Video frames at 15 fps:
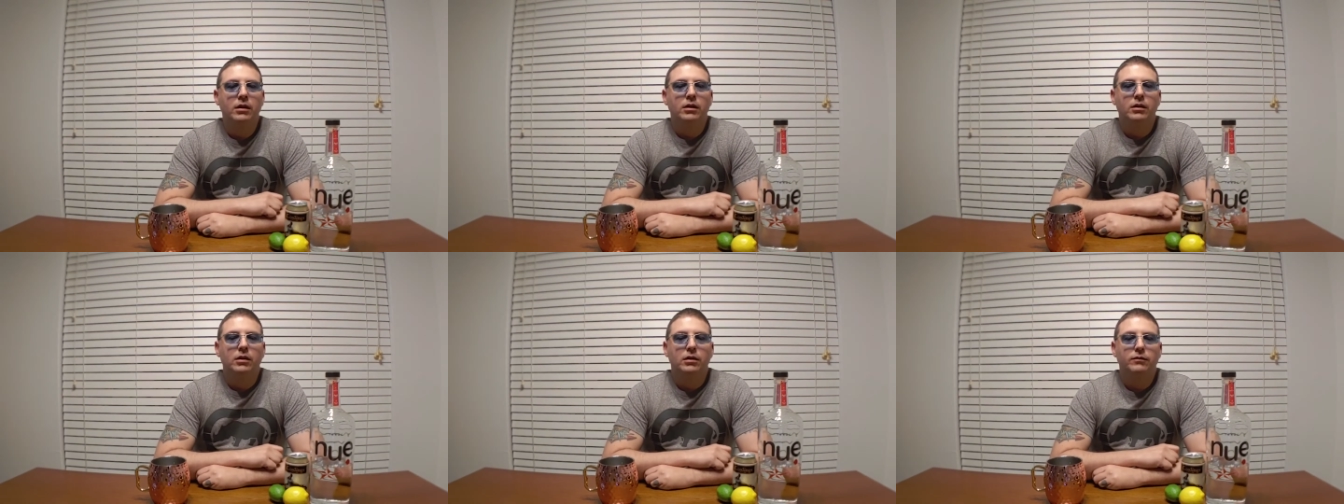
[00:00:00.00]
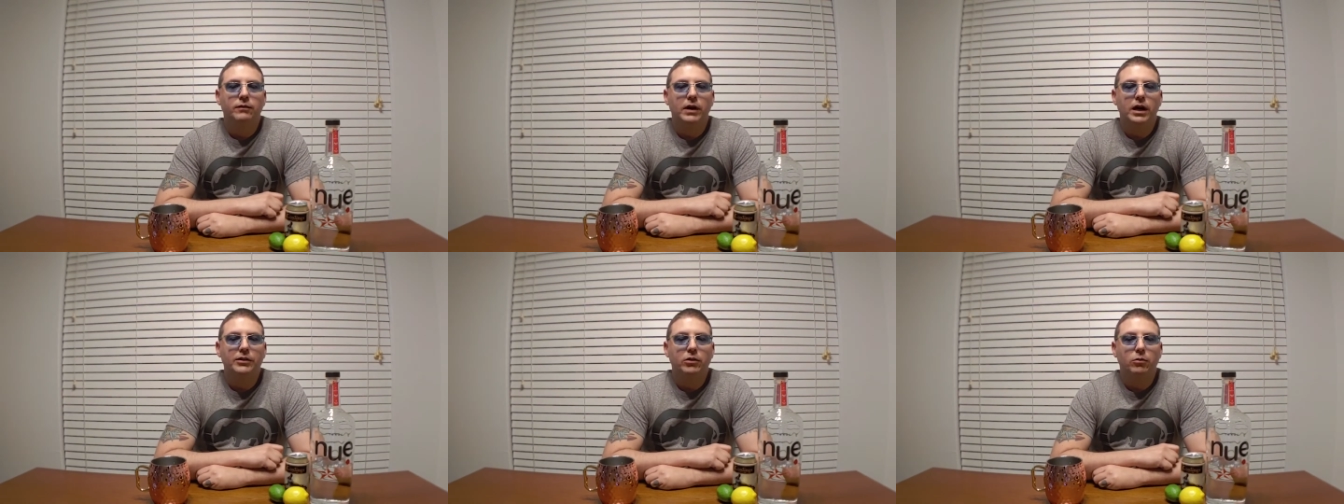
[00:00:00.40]
Her
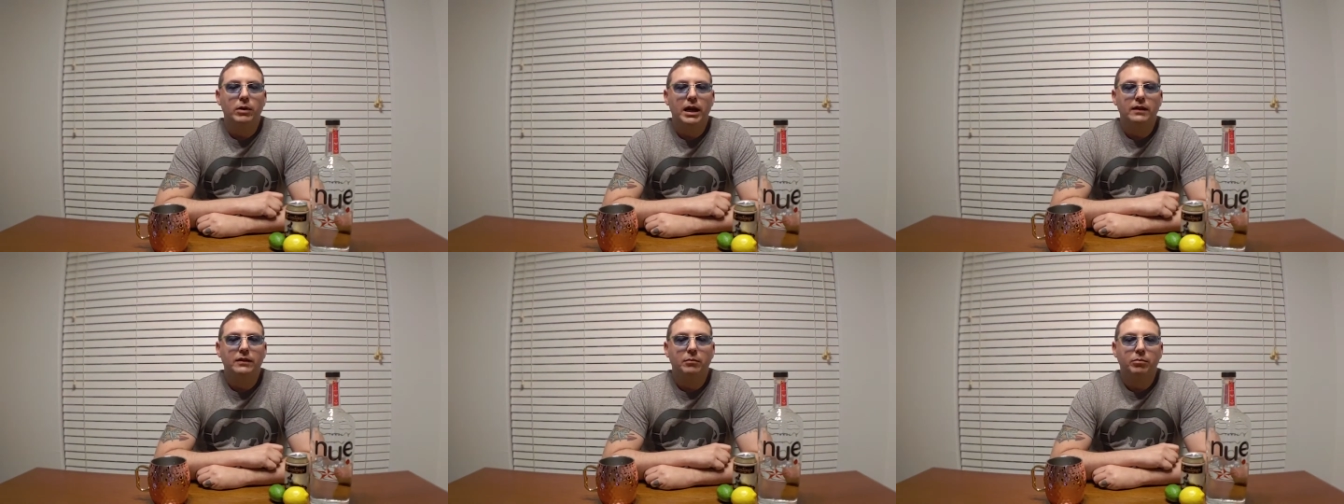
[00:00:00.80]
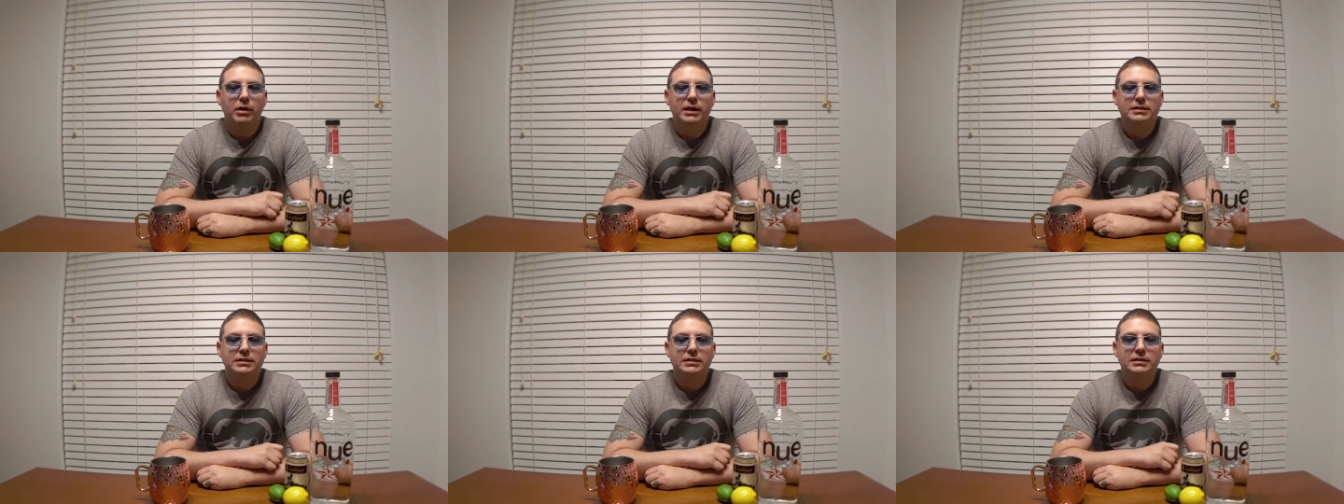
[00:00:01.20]
father ran the
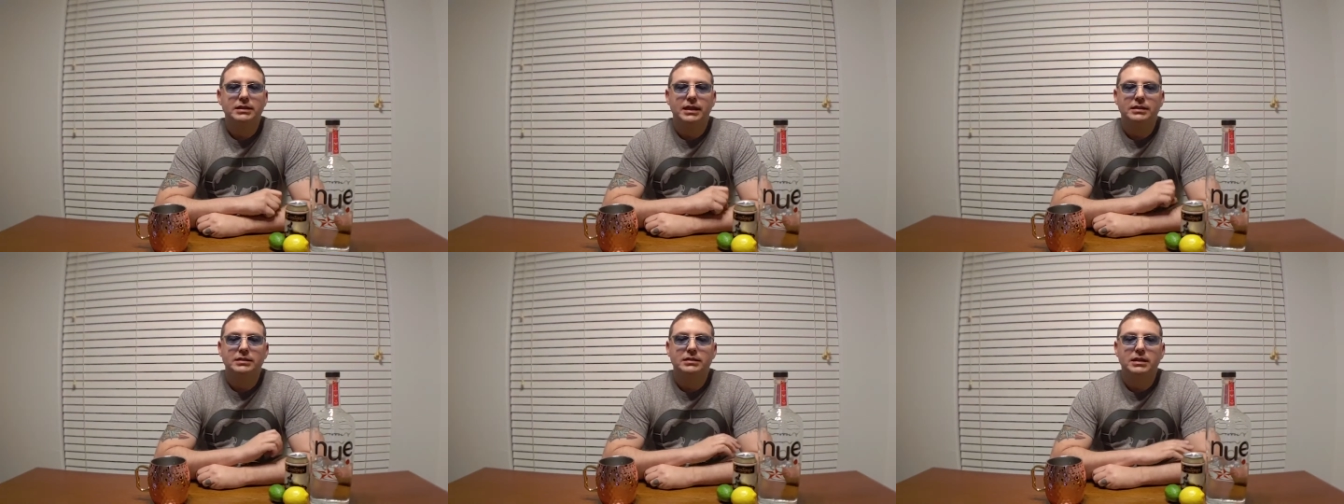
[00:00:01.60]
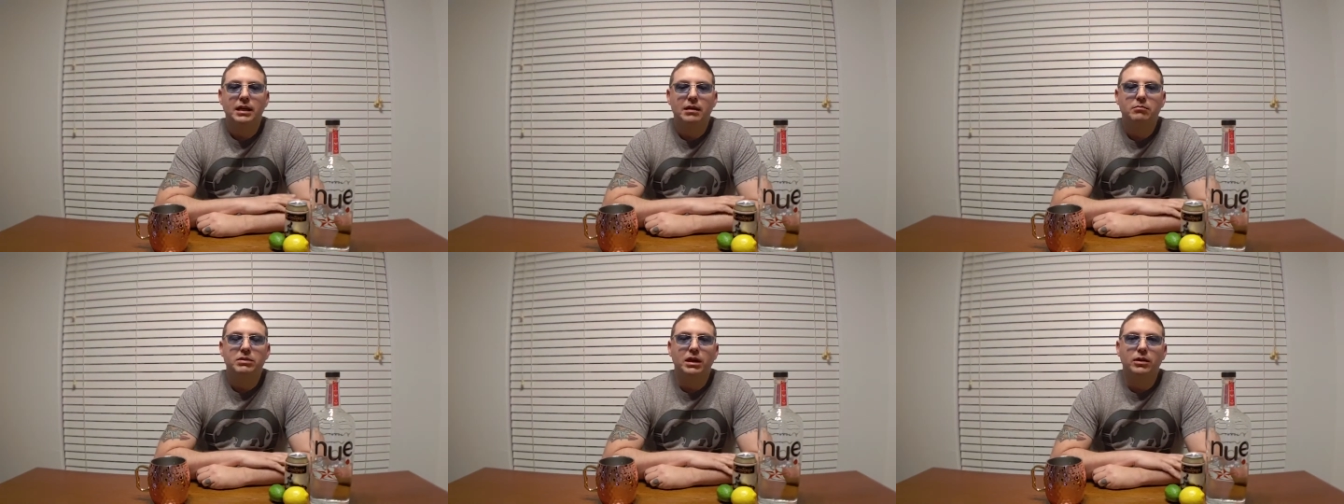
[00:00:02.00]
presses that
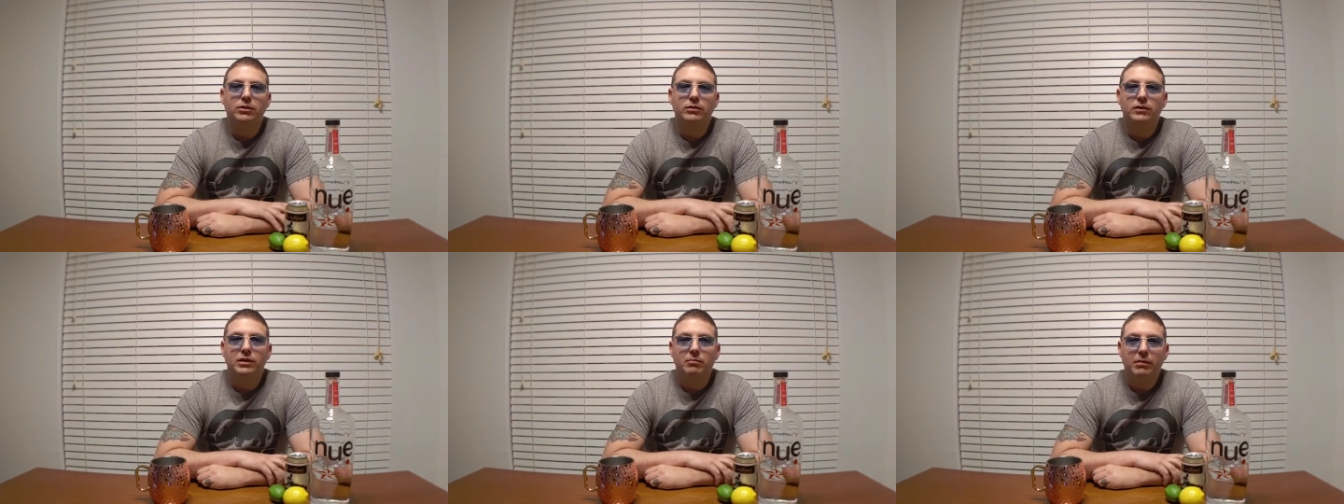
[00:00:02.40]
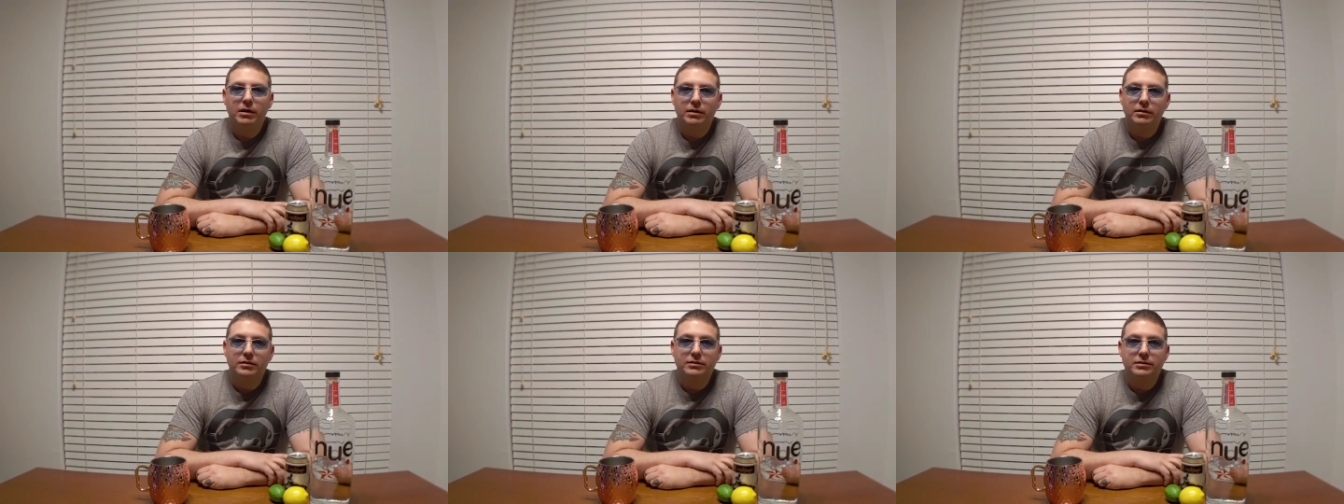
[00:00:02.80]
stamped out the
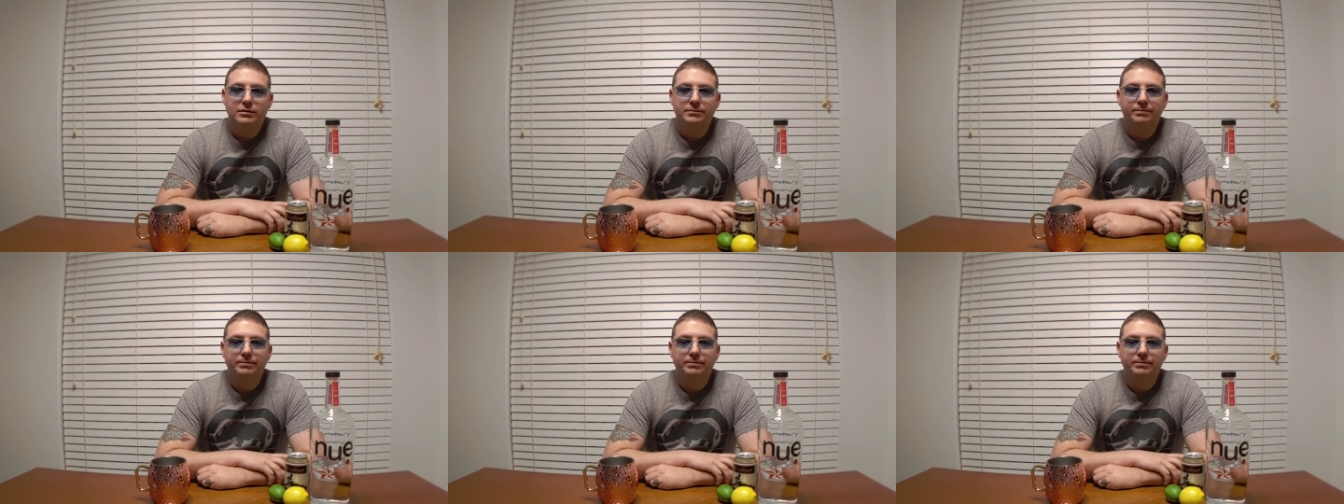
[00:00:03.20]
mugs.